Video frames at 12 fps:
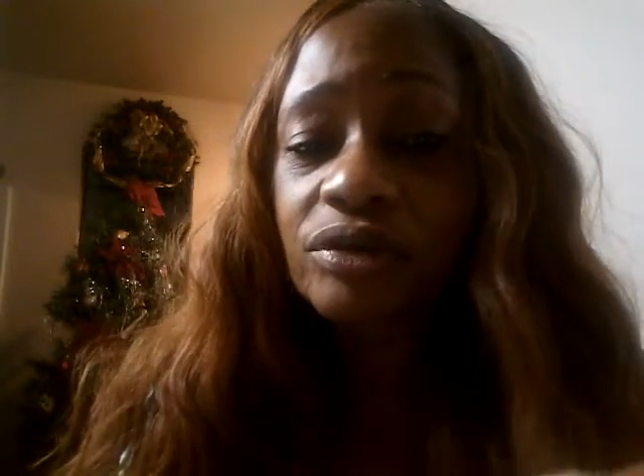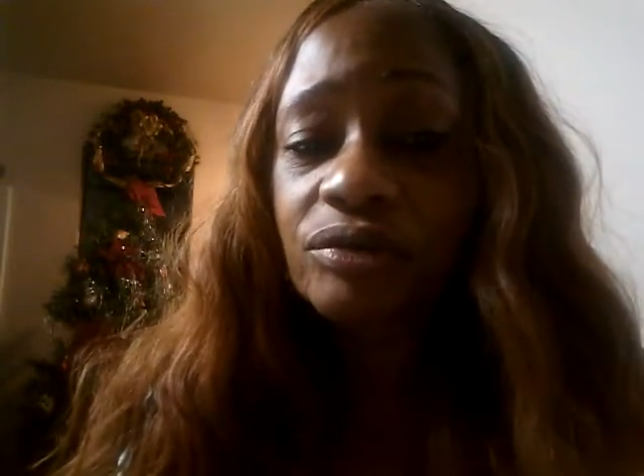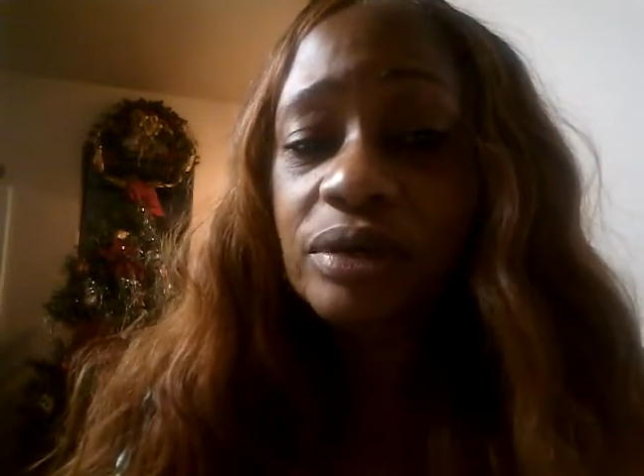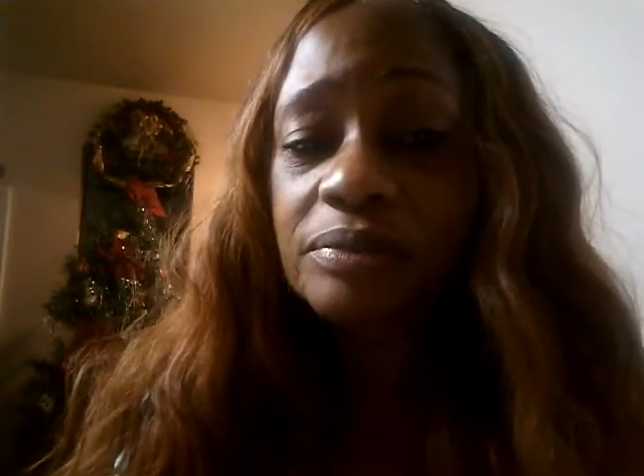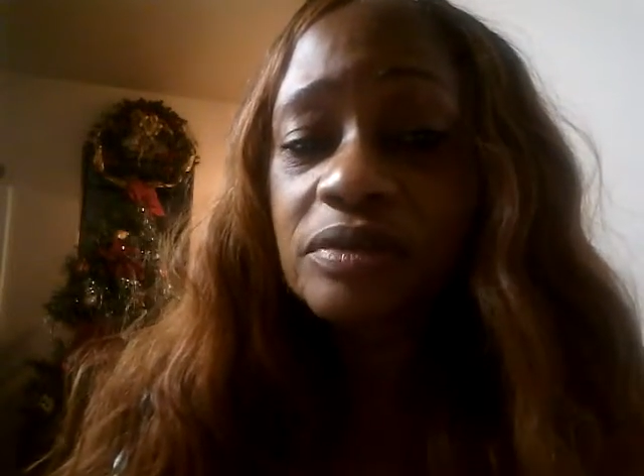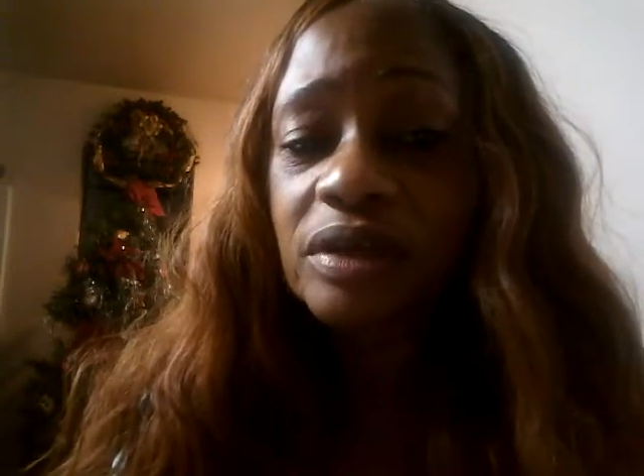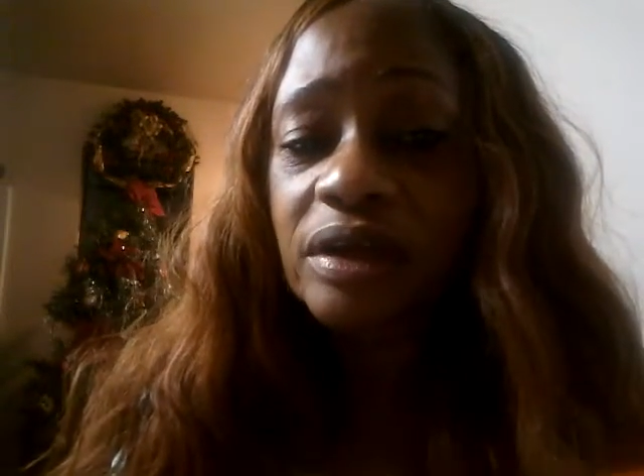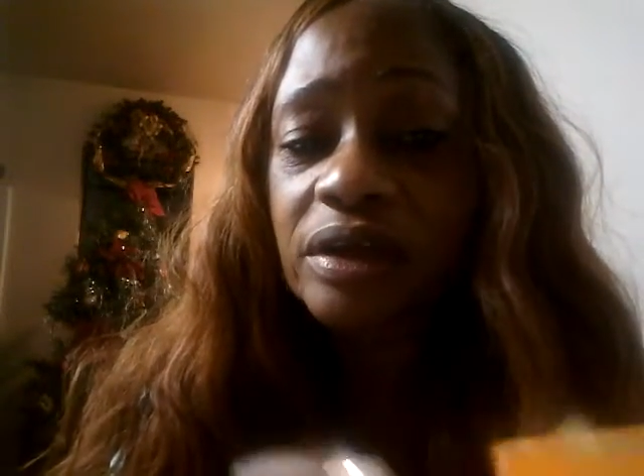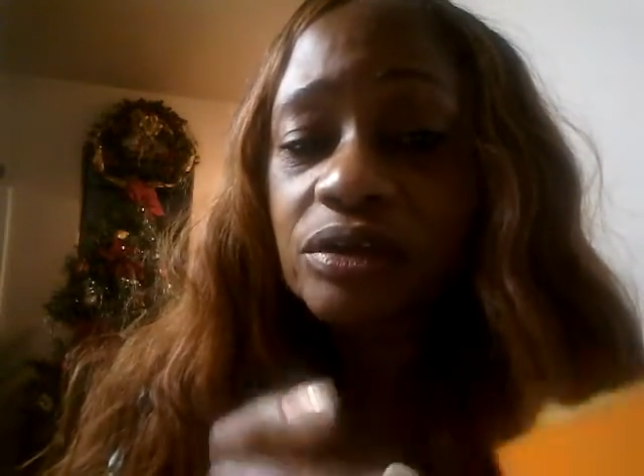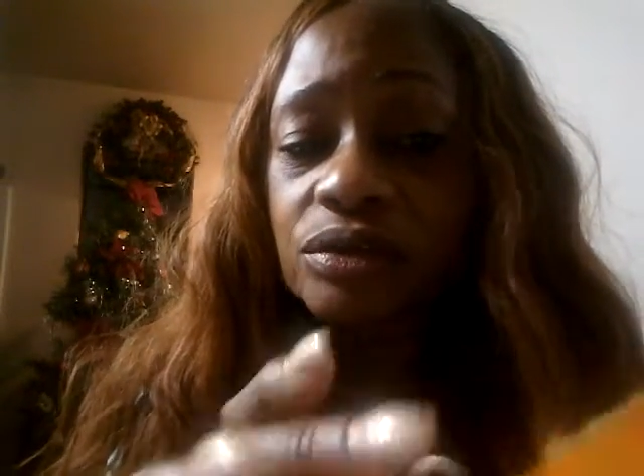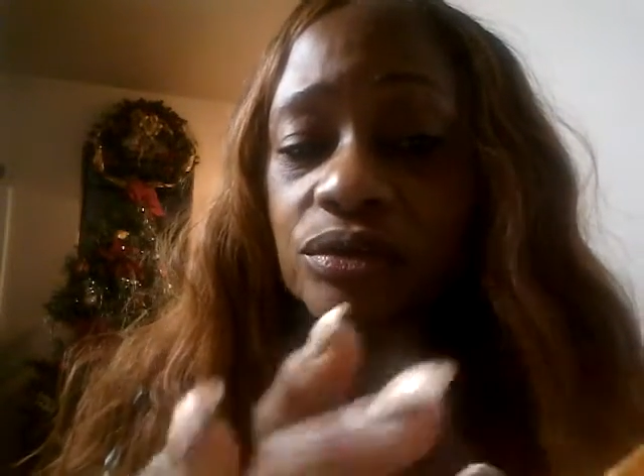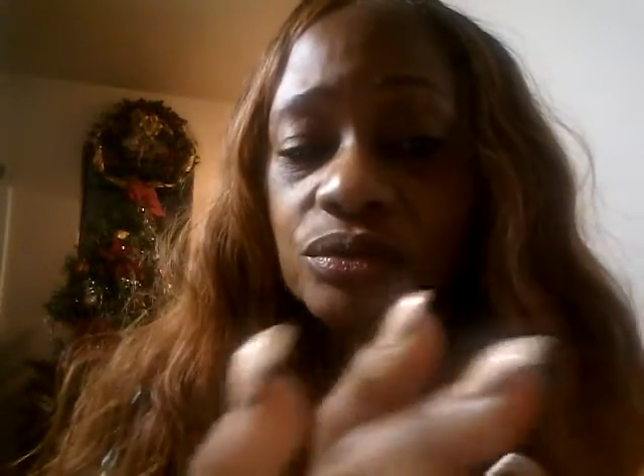creams that
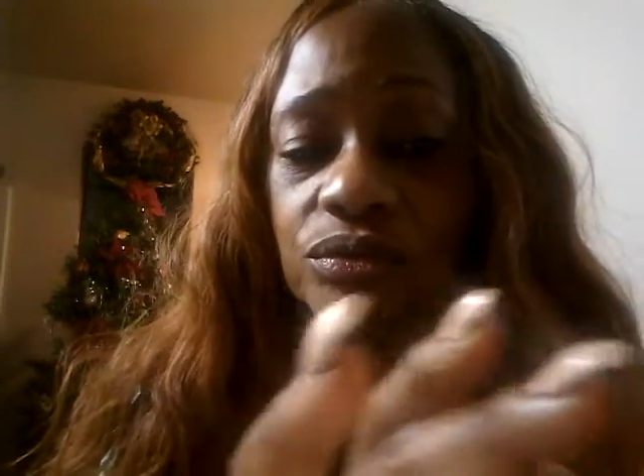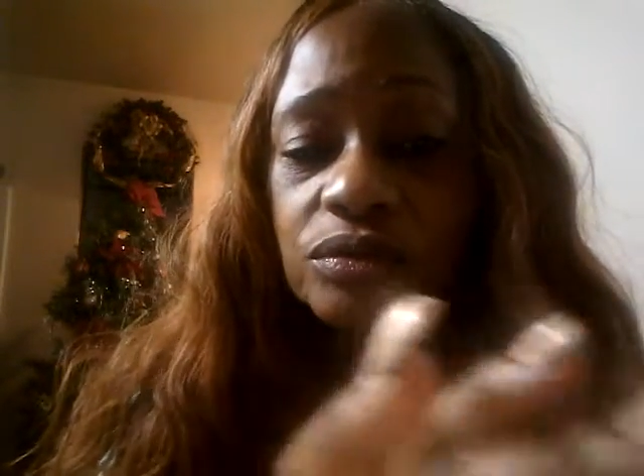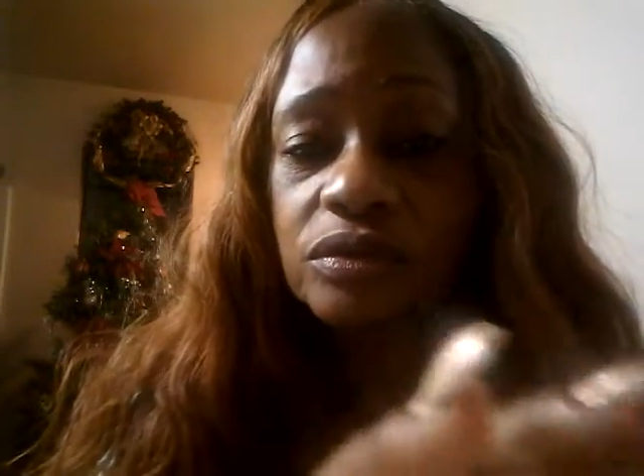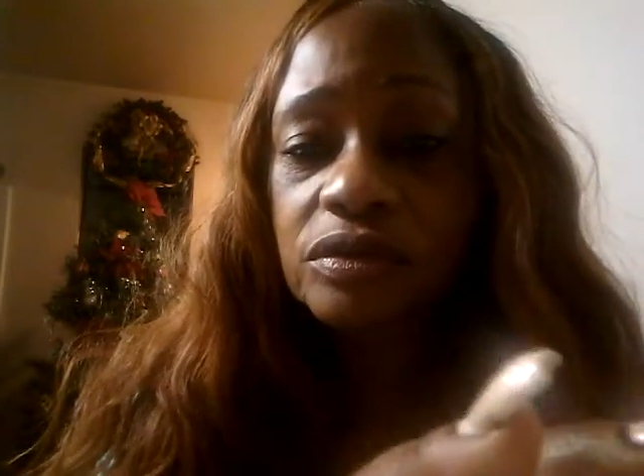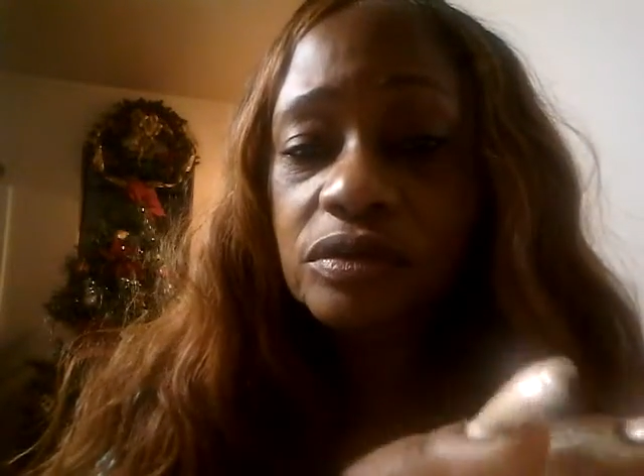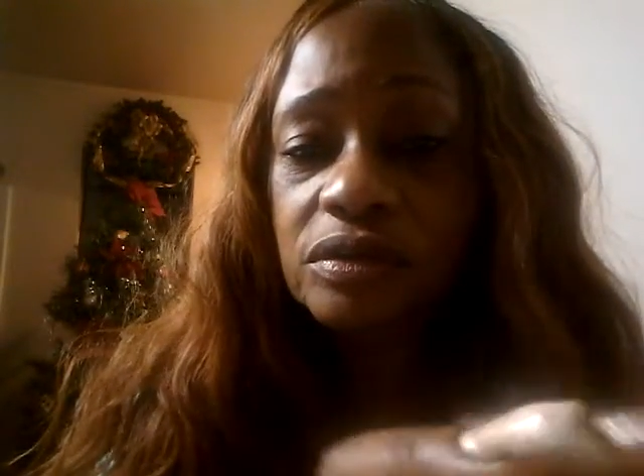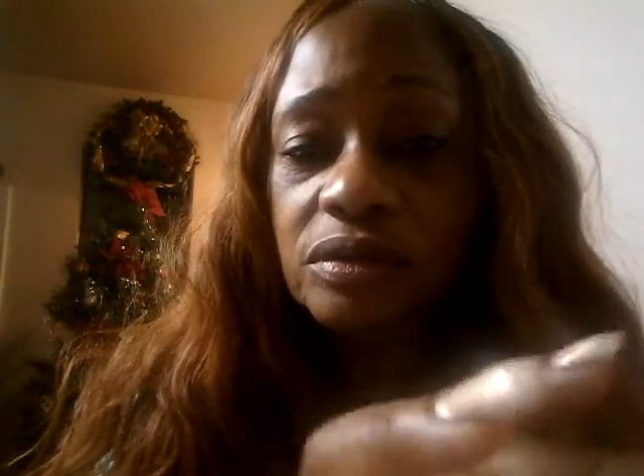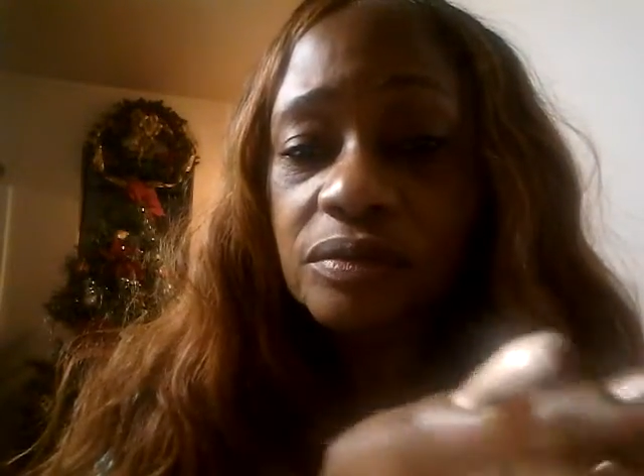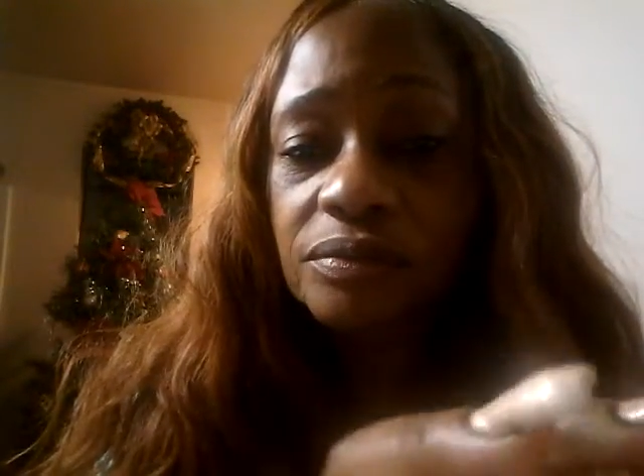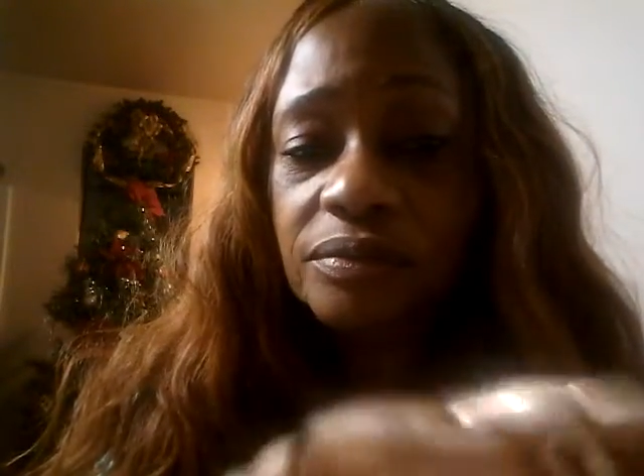I use,